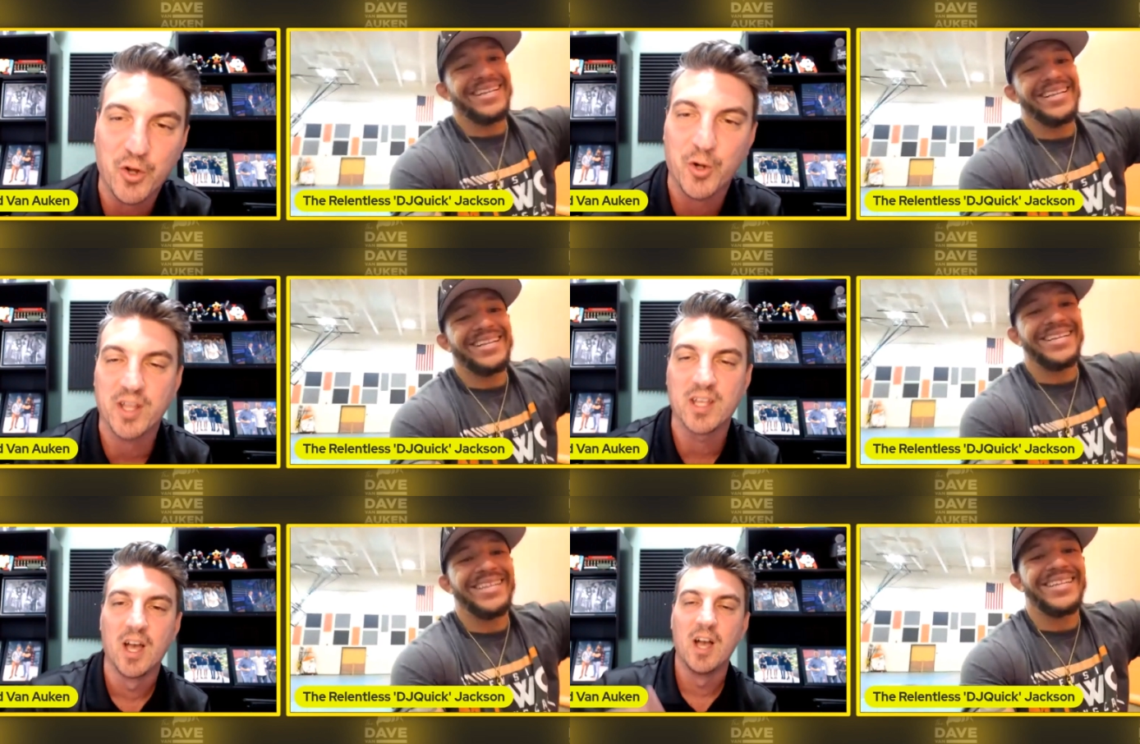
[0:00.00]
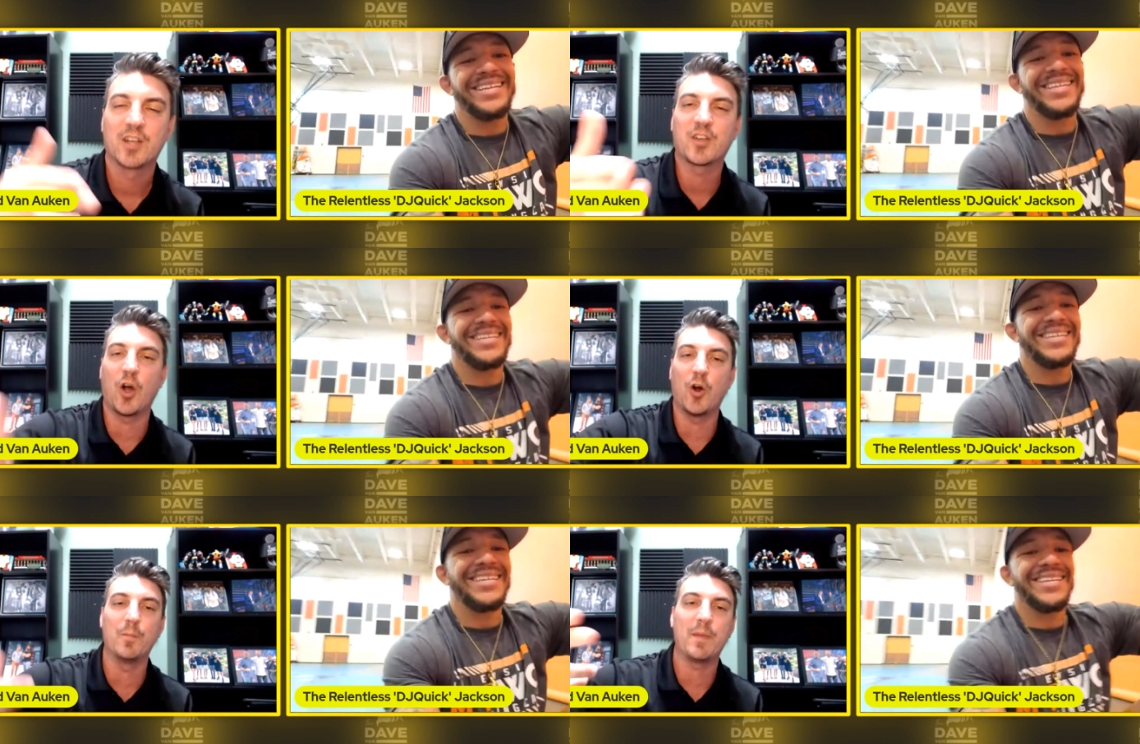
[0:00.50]
Speaker 1: thirty.
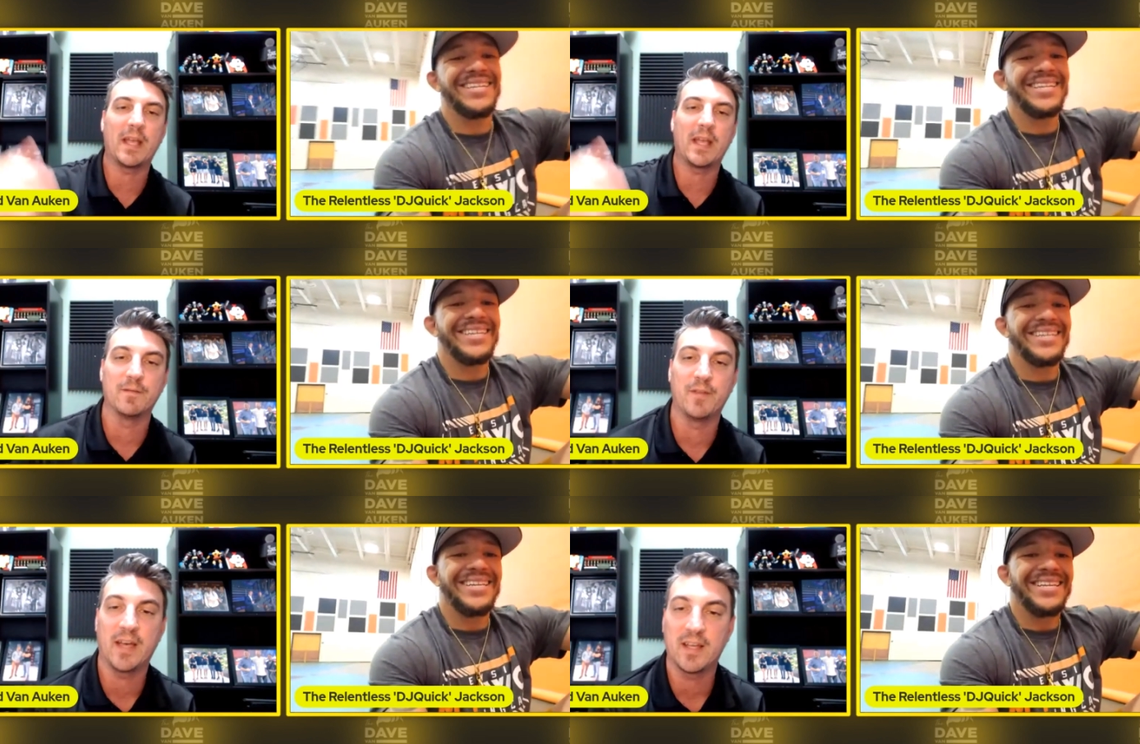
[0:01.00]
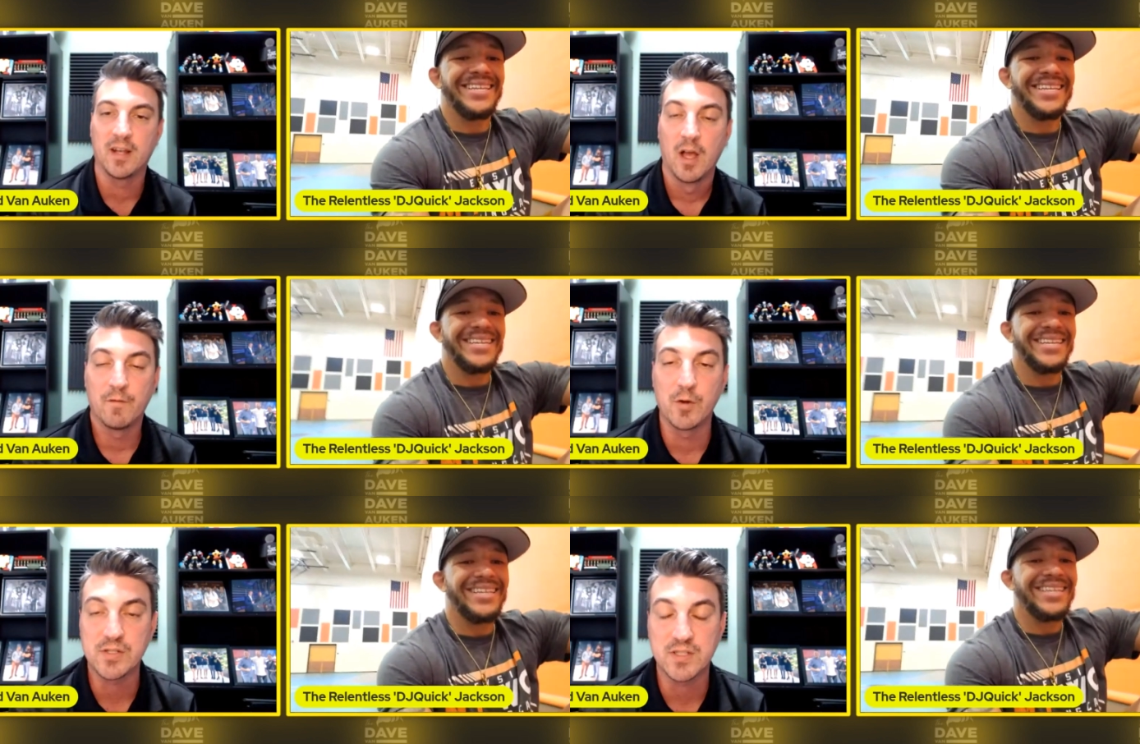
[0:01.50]
Co-main event
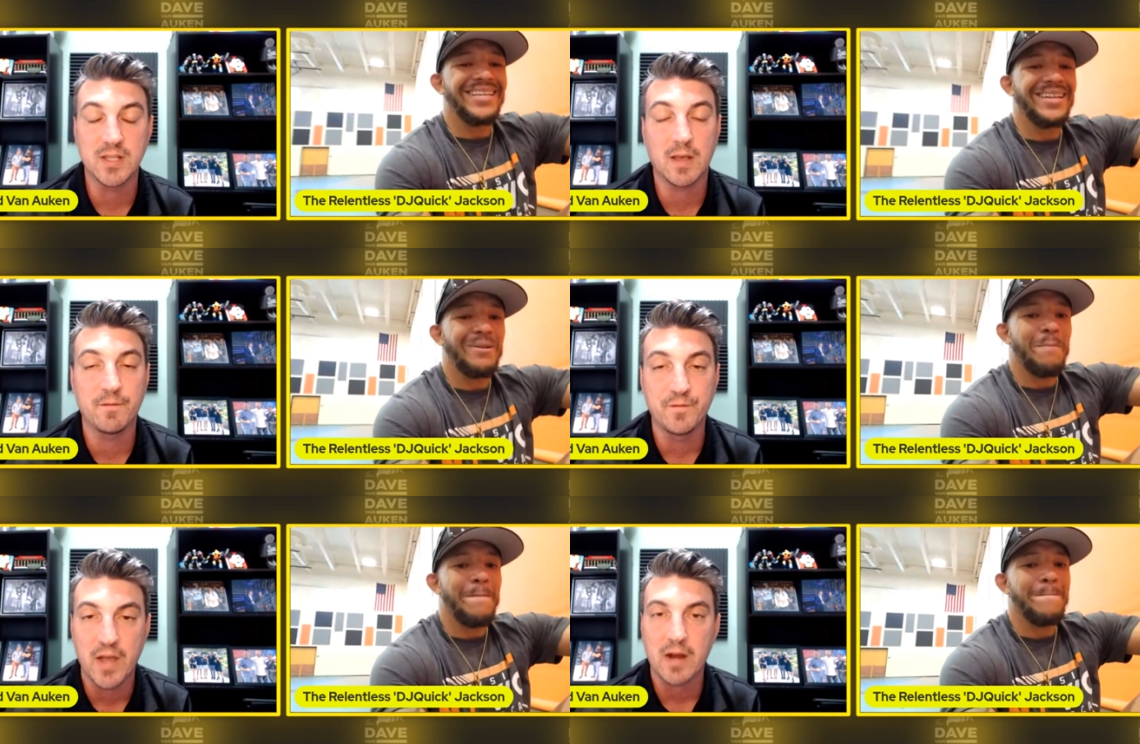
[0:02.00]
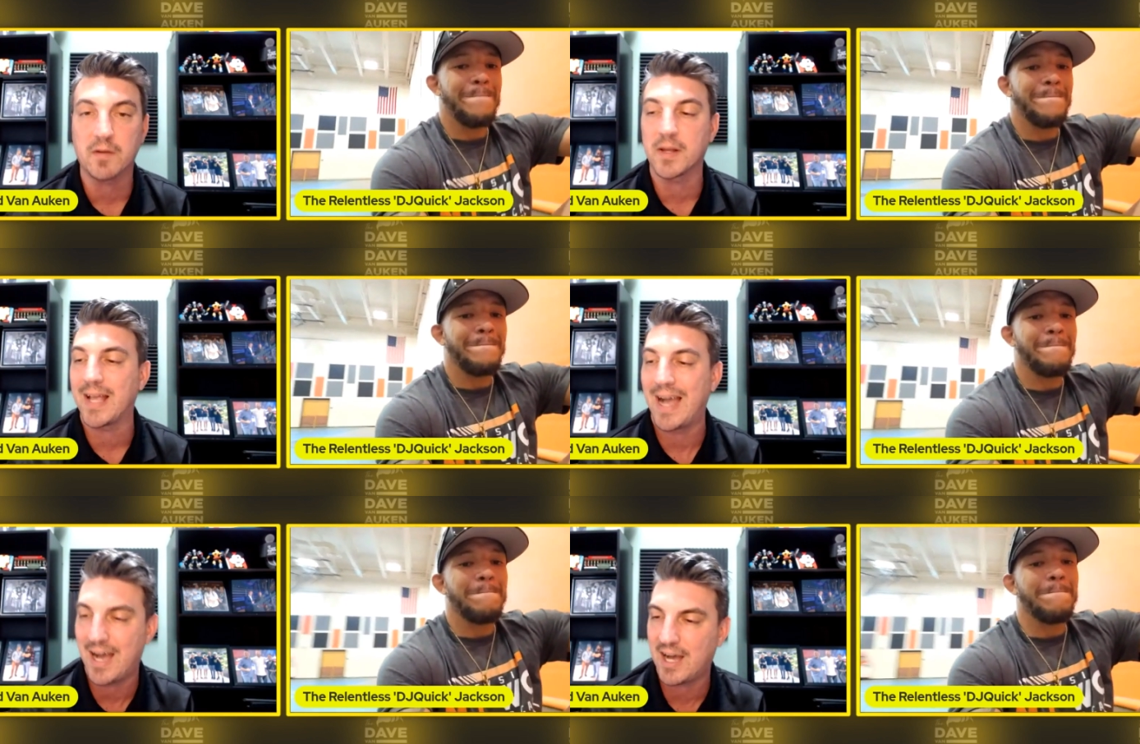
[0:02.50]
versus a very
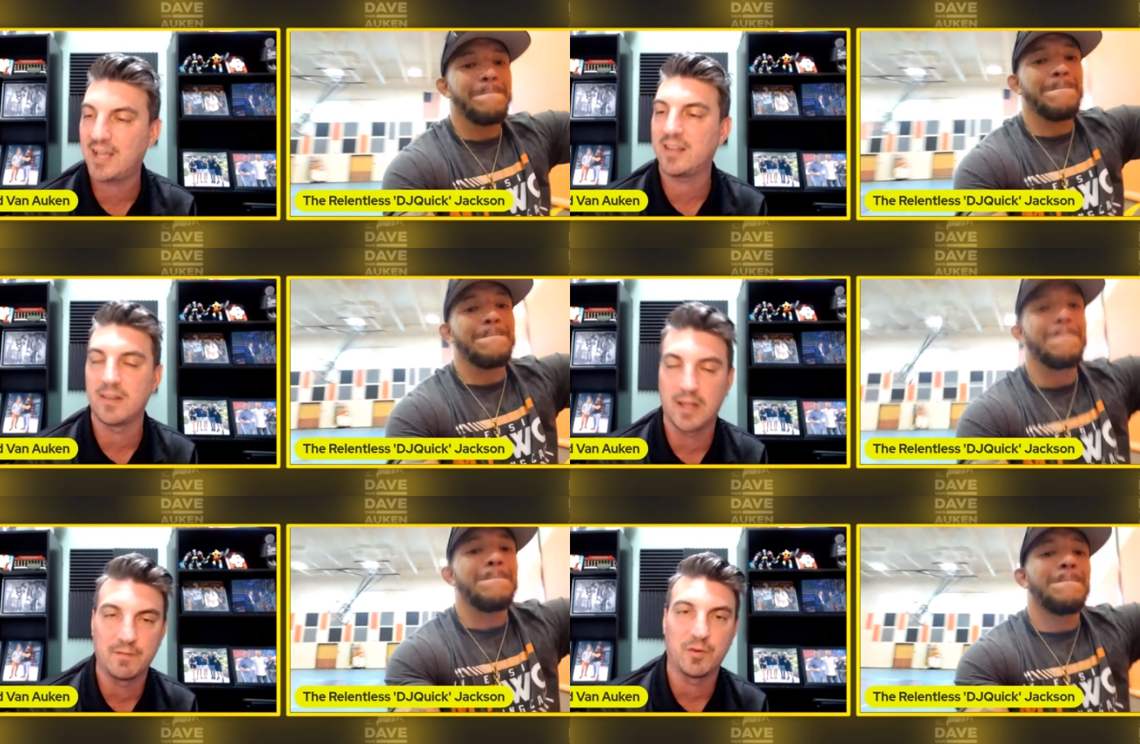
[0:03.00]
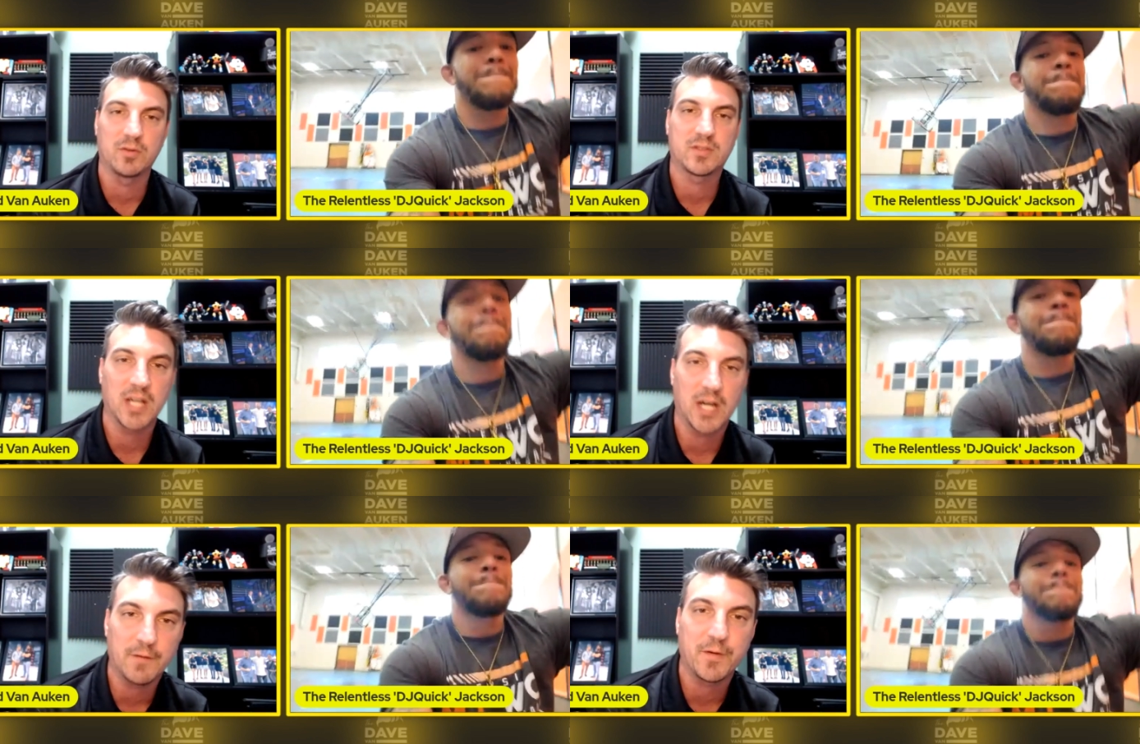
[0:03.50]
high-level,
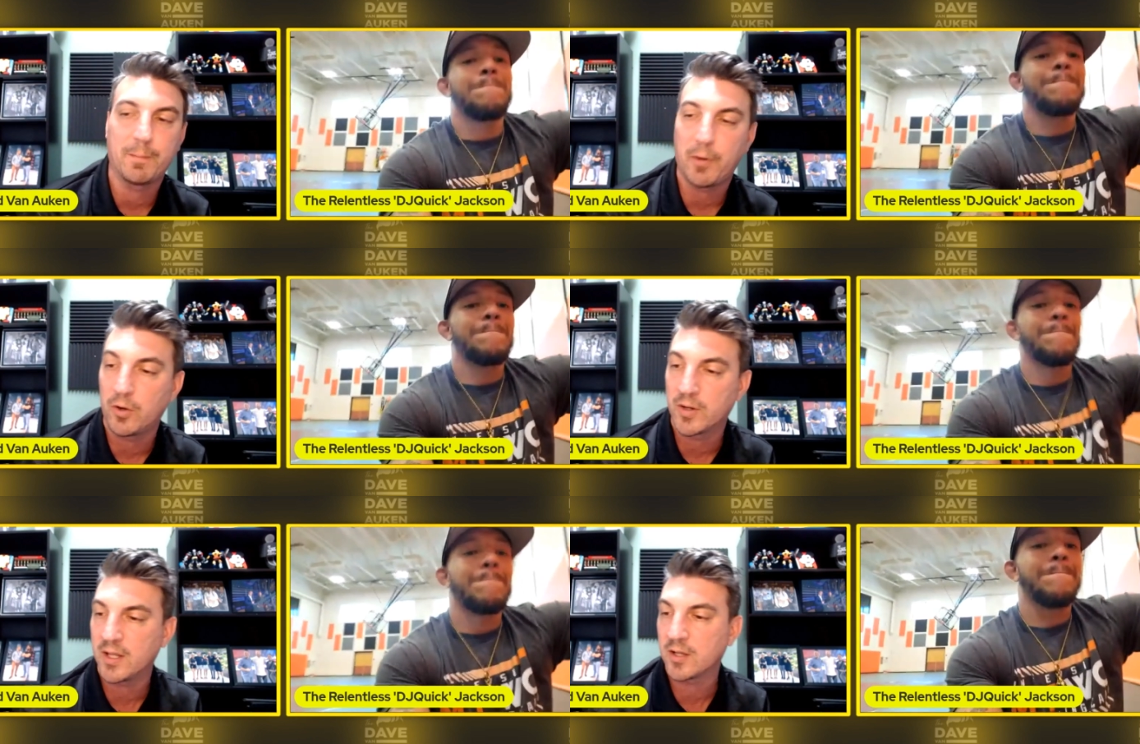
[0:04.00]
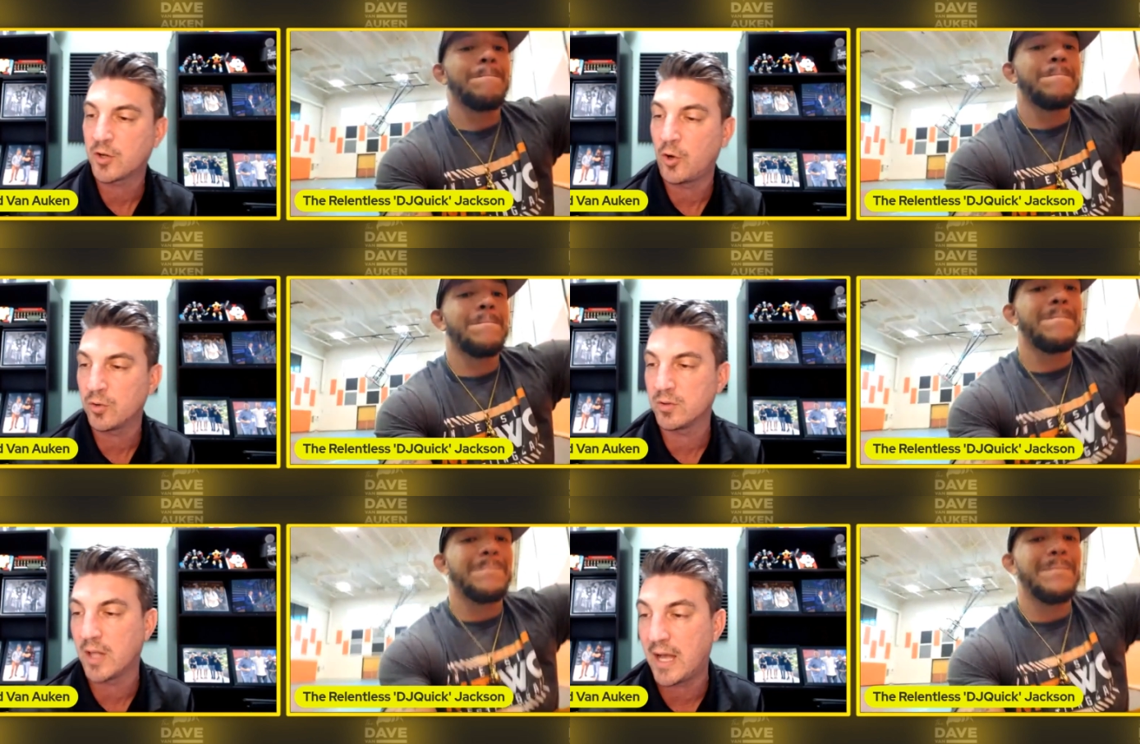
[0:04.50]
tough opponent in
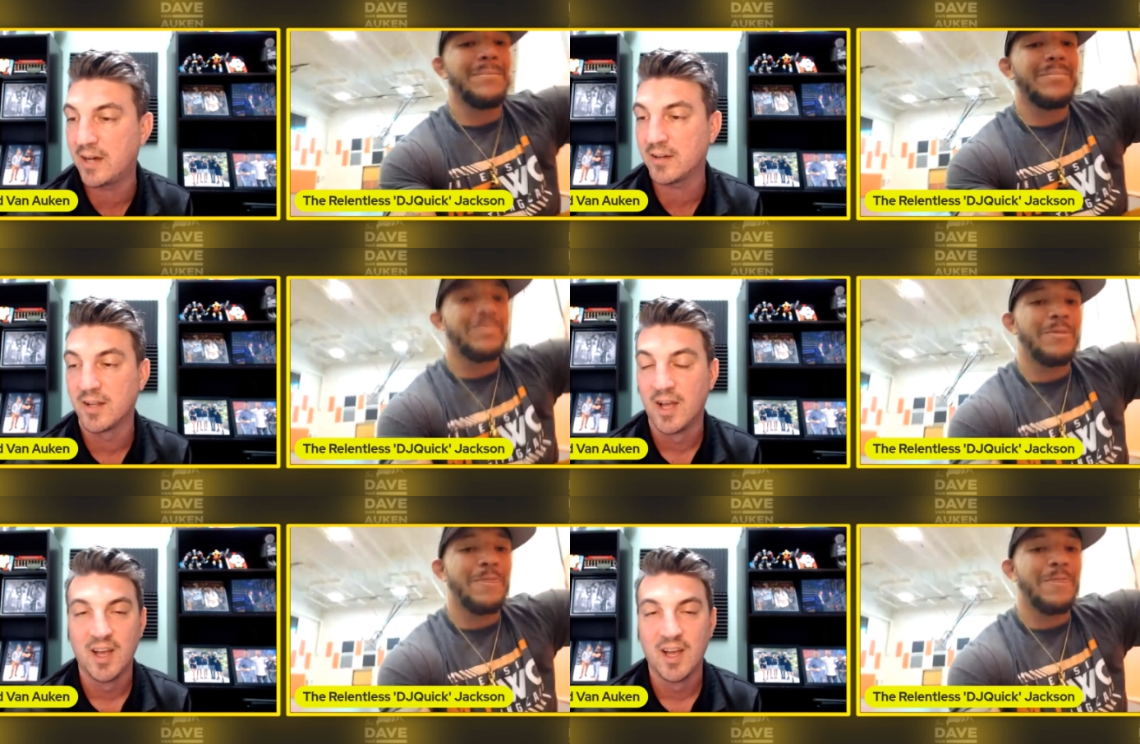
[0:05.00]
Colton Loud.